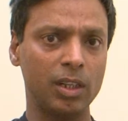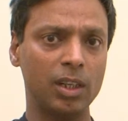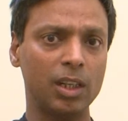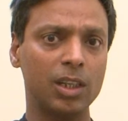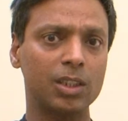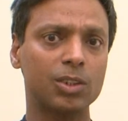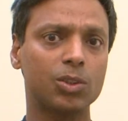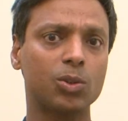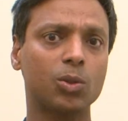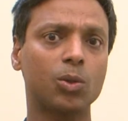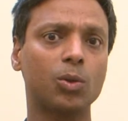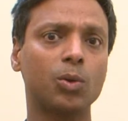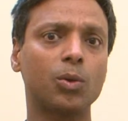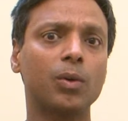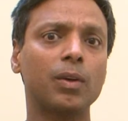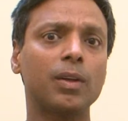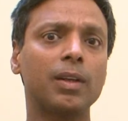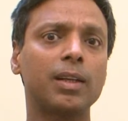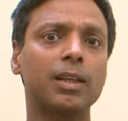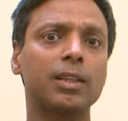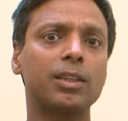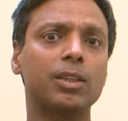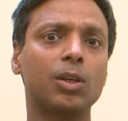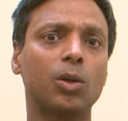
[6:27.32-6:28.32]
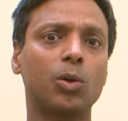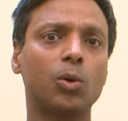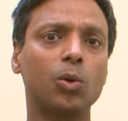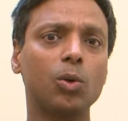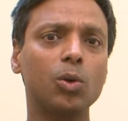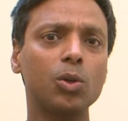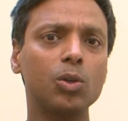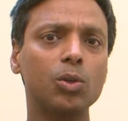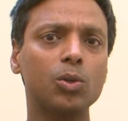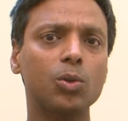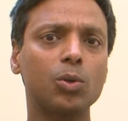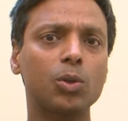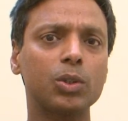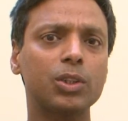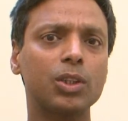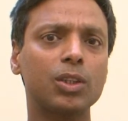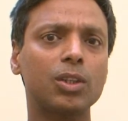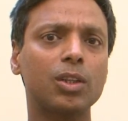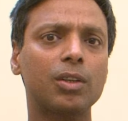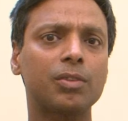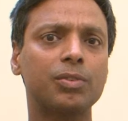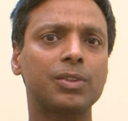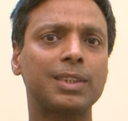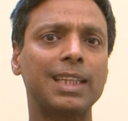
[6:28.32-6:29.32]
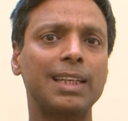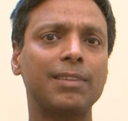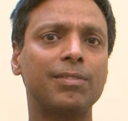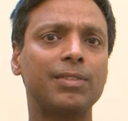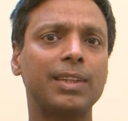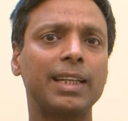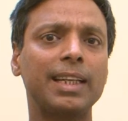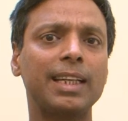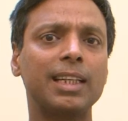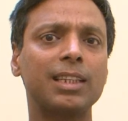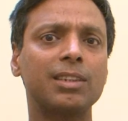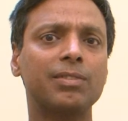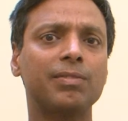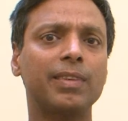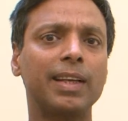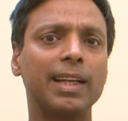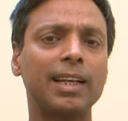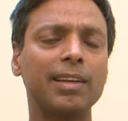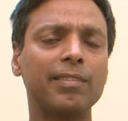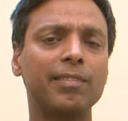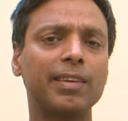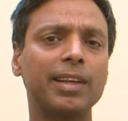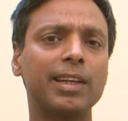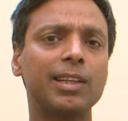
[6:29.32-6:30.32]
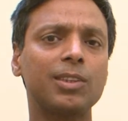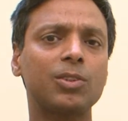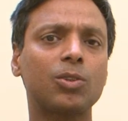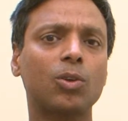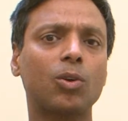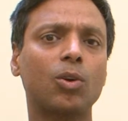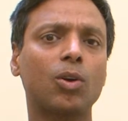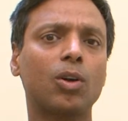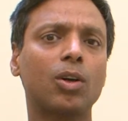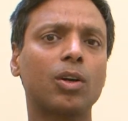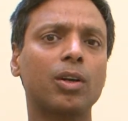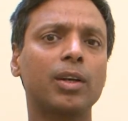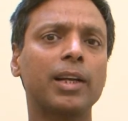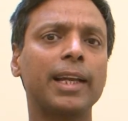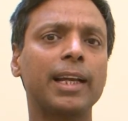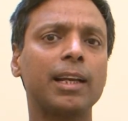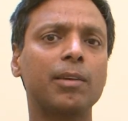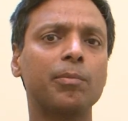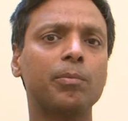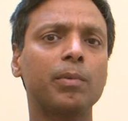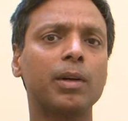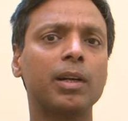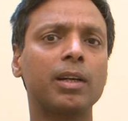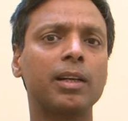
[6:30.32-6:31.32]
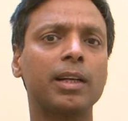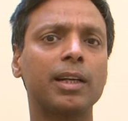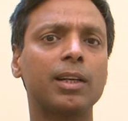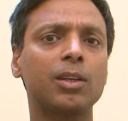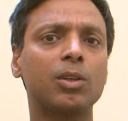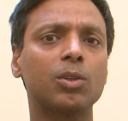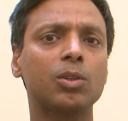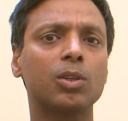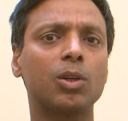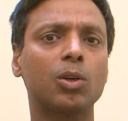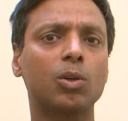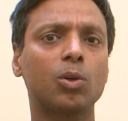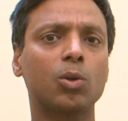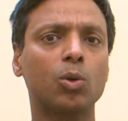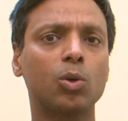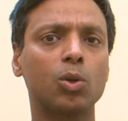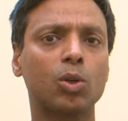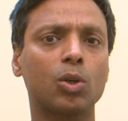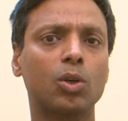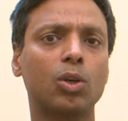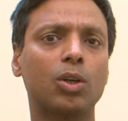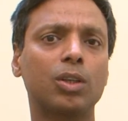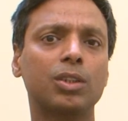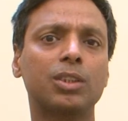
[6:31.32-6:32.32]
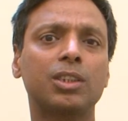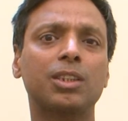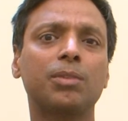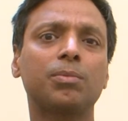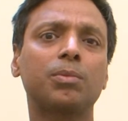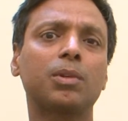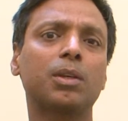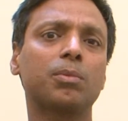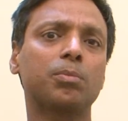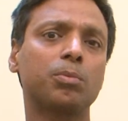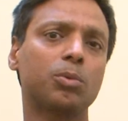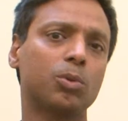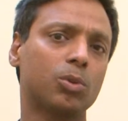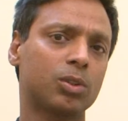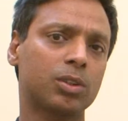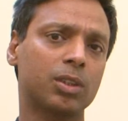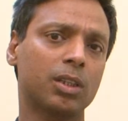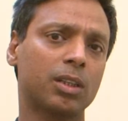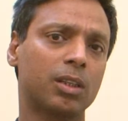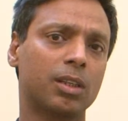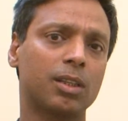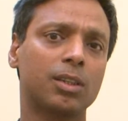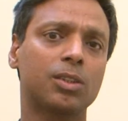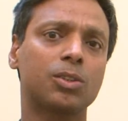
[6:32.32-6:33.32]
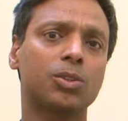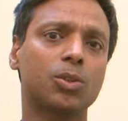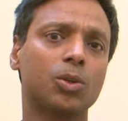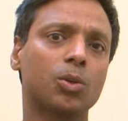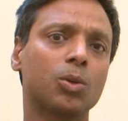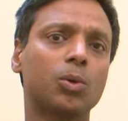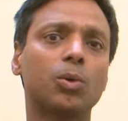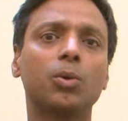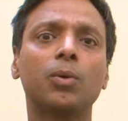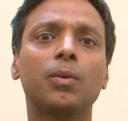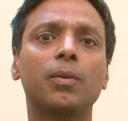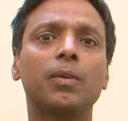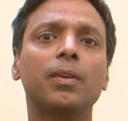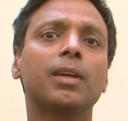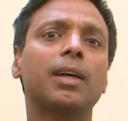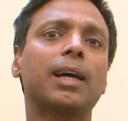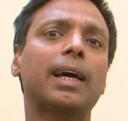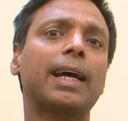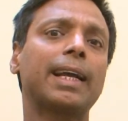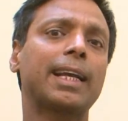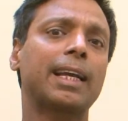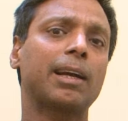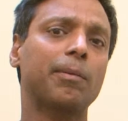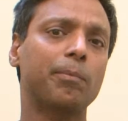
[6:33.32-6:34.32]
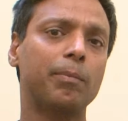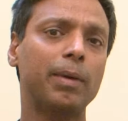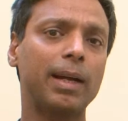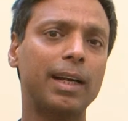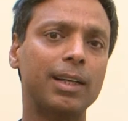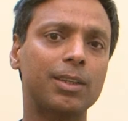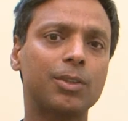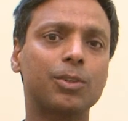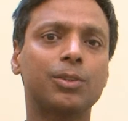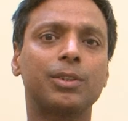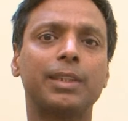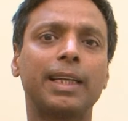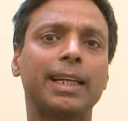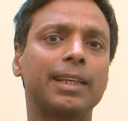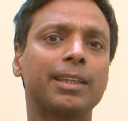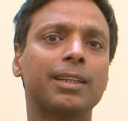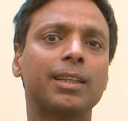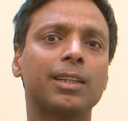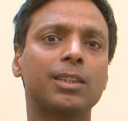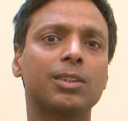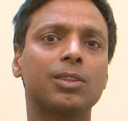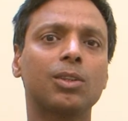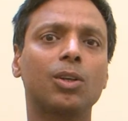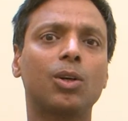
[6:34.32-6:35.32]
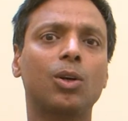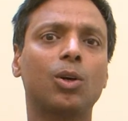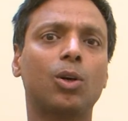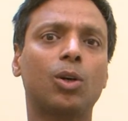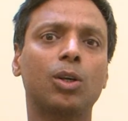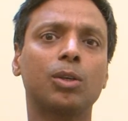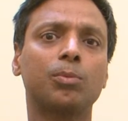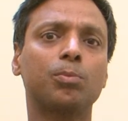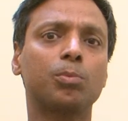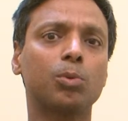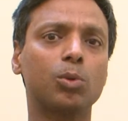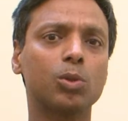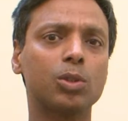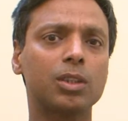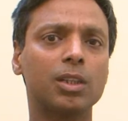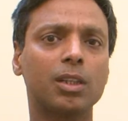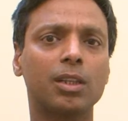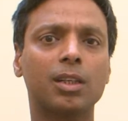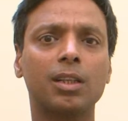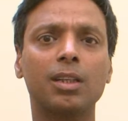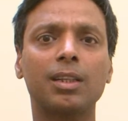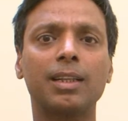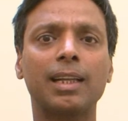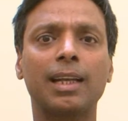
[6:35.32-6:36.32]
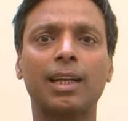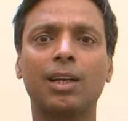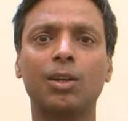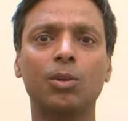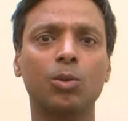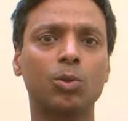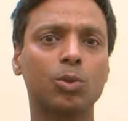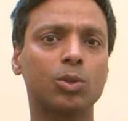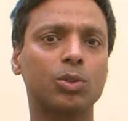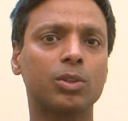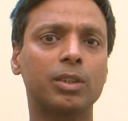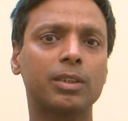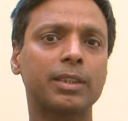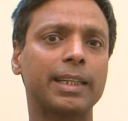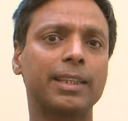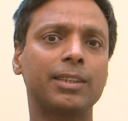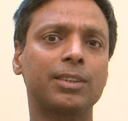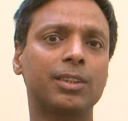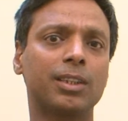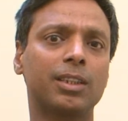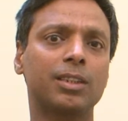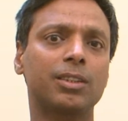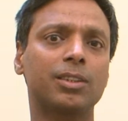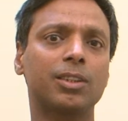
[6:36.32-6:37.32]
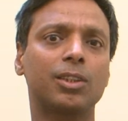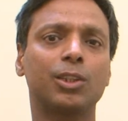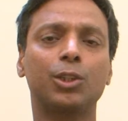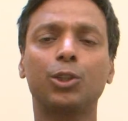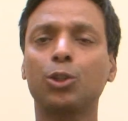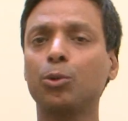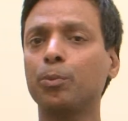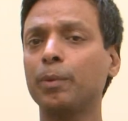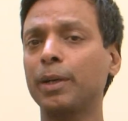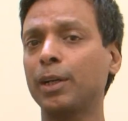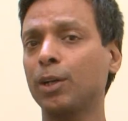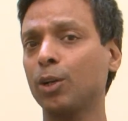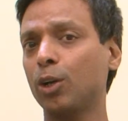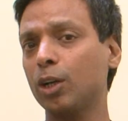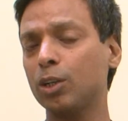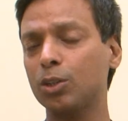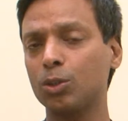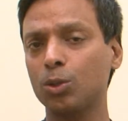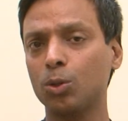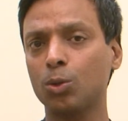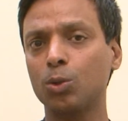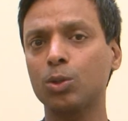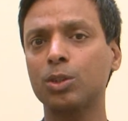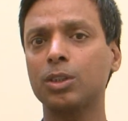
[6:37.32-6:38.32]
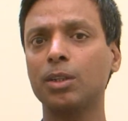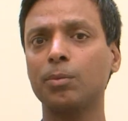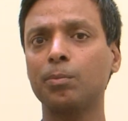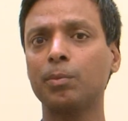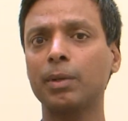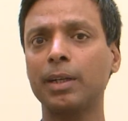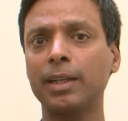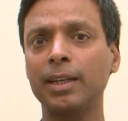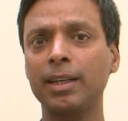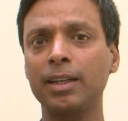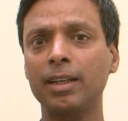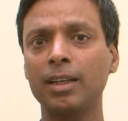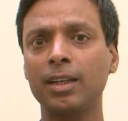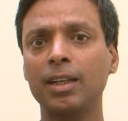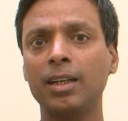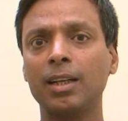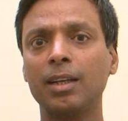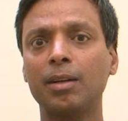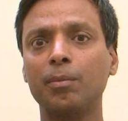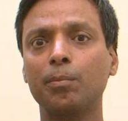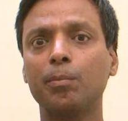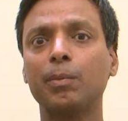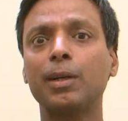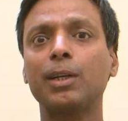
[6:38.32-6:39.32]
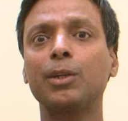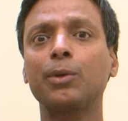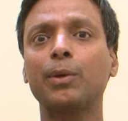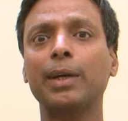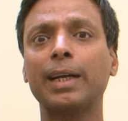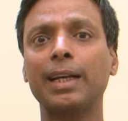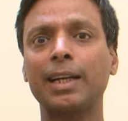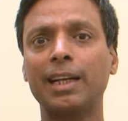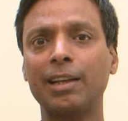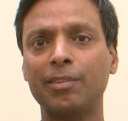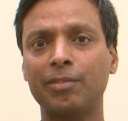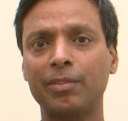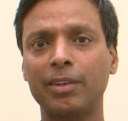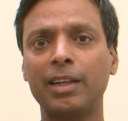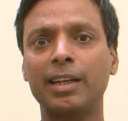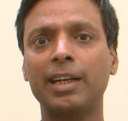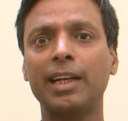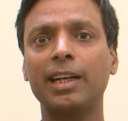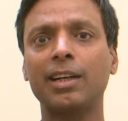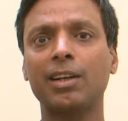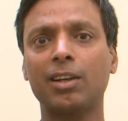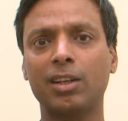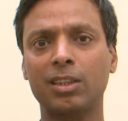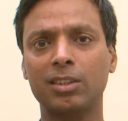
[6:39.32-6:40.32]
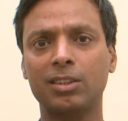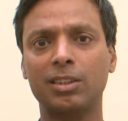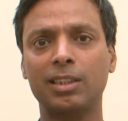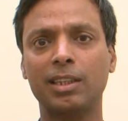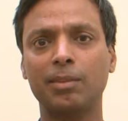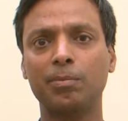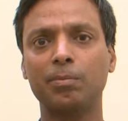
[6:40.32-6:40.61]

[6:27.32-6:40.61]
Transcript: So the whole notion of safety is very strongly inbuilt into the core concept of PoolCircle. So I come back to saying this, on PoolCircle there are no strangers. You may not know somebody, but you can definitely trust them.